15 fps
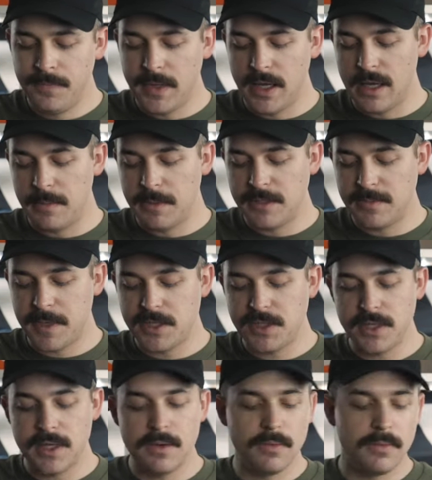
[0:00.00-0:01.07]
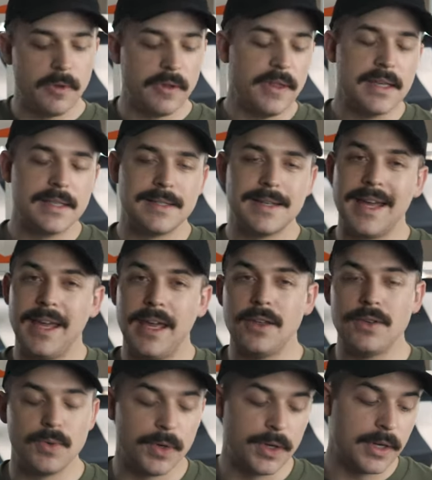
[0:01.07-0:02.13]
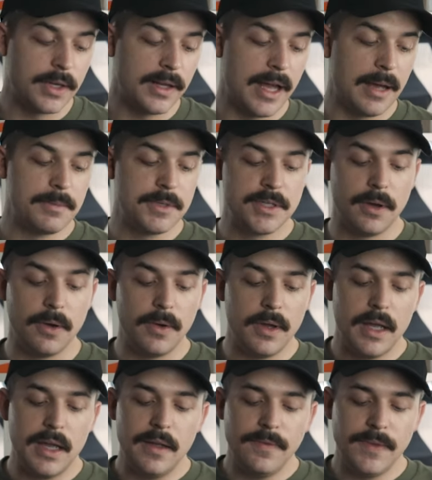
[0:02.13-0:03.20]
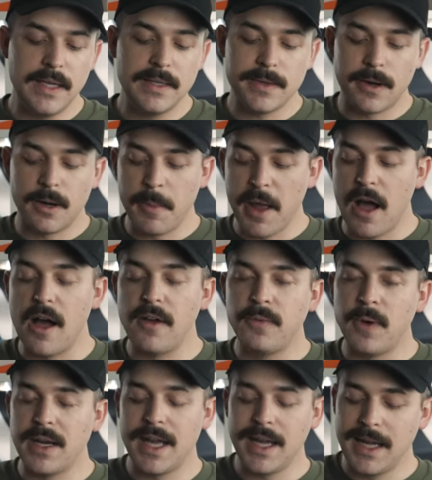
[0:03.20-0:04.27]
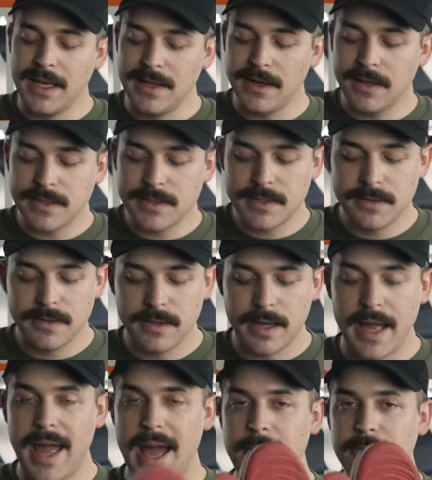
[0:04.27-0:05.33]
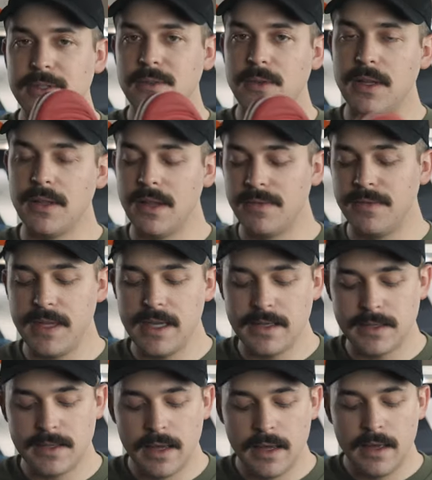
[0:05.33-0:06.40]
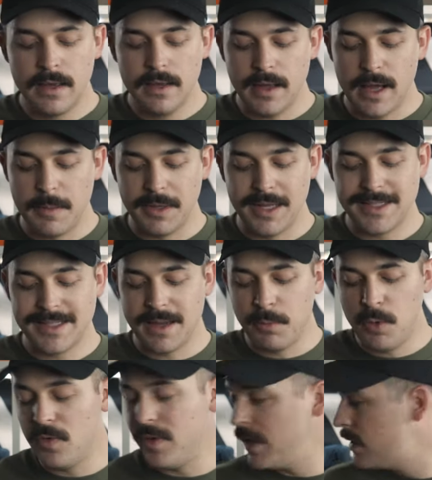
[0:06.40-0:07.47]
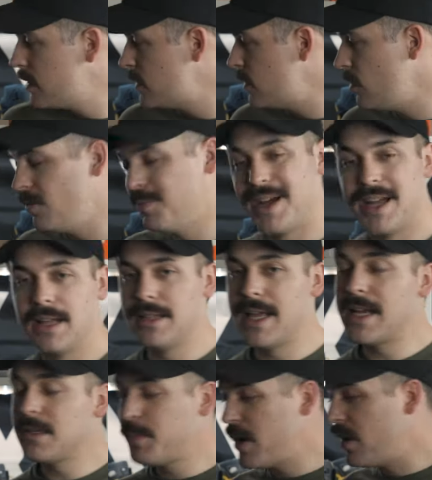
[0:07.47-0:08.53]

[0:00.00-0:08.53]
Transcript: um, especially with his Nike and Jordan collab. So these are my Off-White Nike Dunks. I absolutely love these. Uh, but let's get moving to my last